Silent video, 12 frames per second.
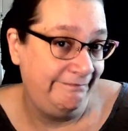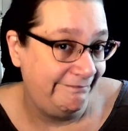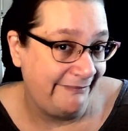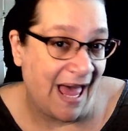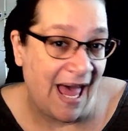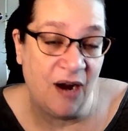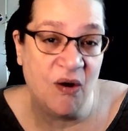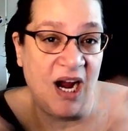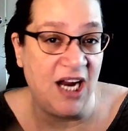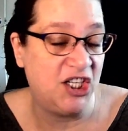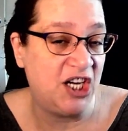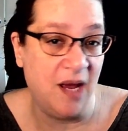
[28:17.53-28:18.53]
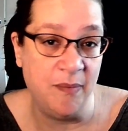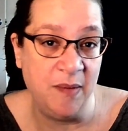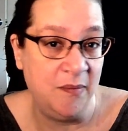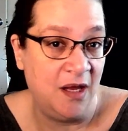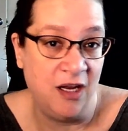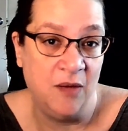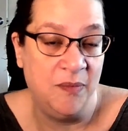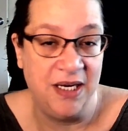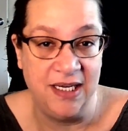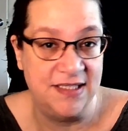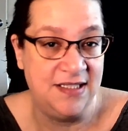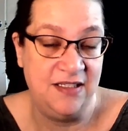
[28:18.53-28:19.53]
I cry at shopping mall
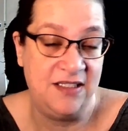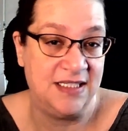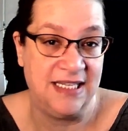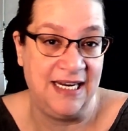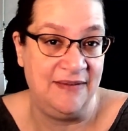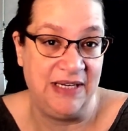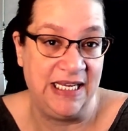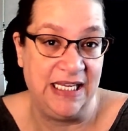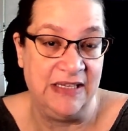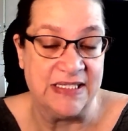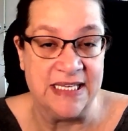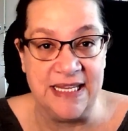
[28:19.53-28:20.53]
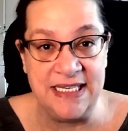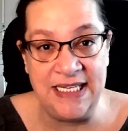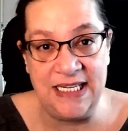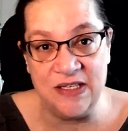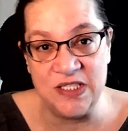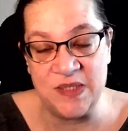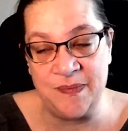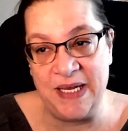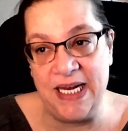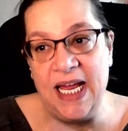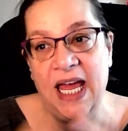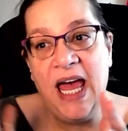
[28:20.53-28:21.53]
openings, so you're just going to have to get used to the tears. But
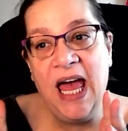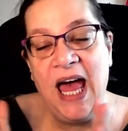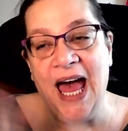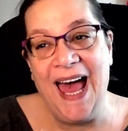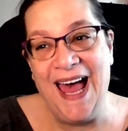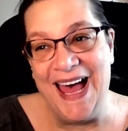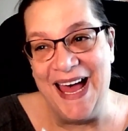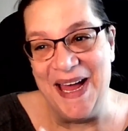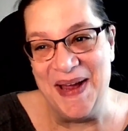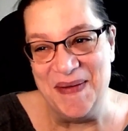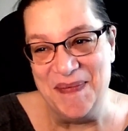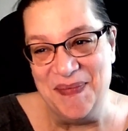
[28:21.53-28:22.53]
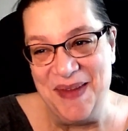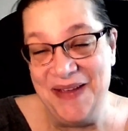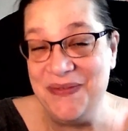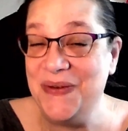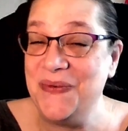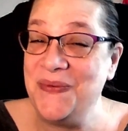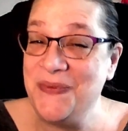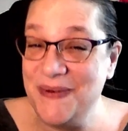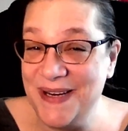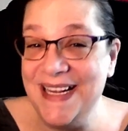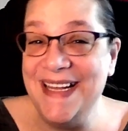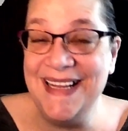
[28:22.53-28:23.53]
if you
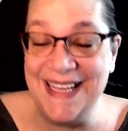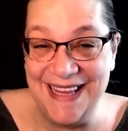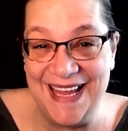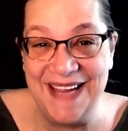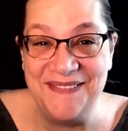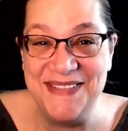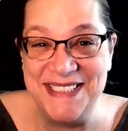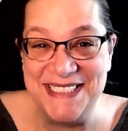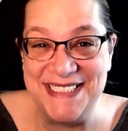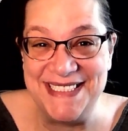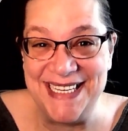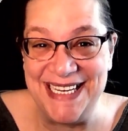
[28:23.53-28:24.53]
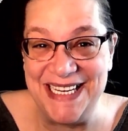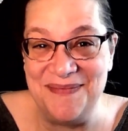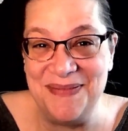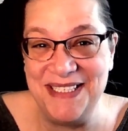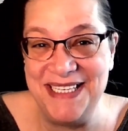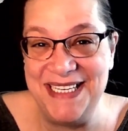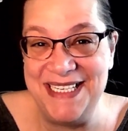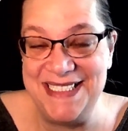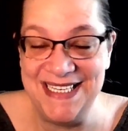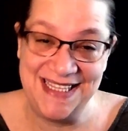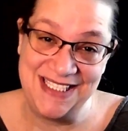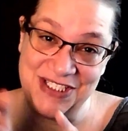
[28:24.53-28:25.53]
really like what you see, please hit
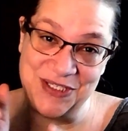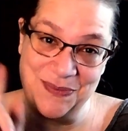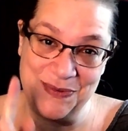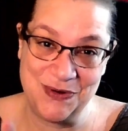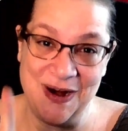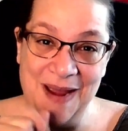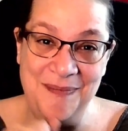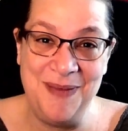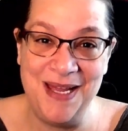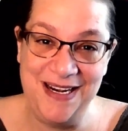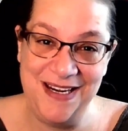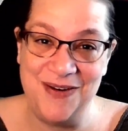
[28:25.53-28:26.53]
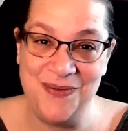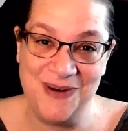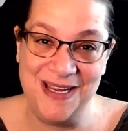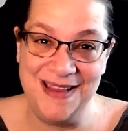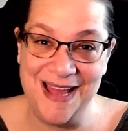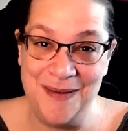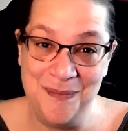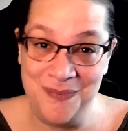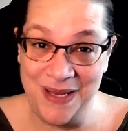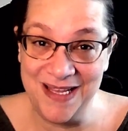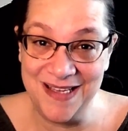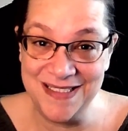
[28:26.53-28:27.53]
the subscribe button and ring that
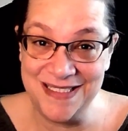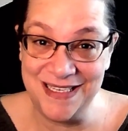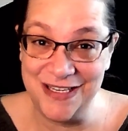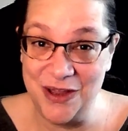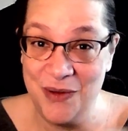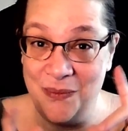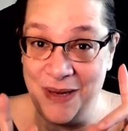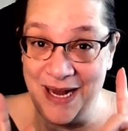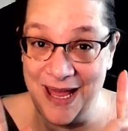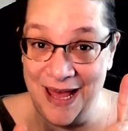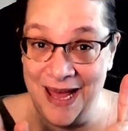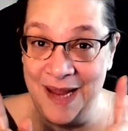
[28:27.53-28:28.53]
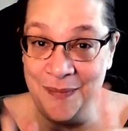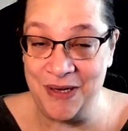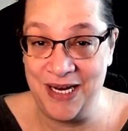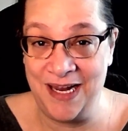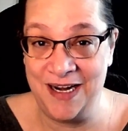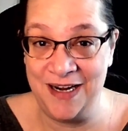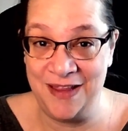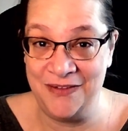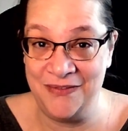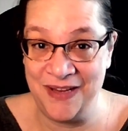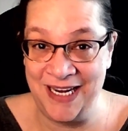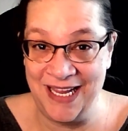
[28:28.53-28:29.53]
bell so you know when I put out another
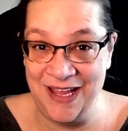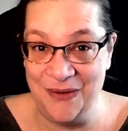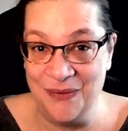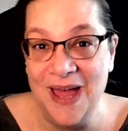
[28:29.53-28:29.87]
video.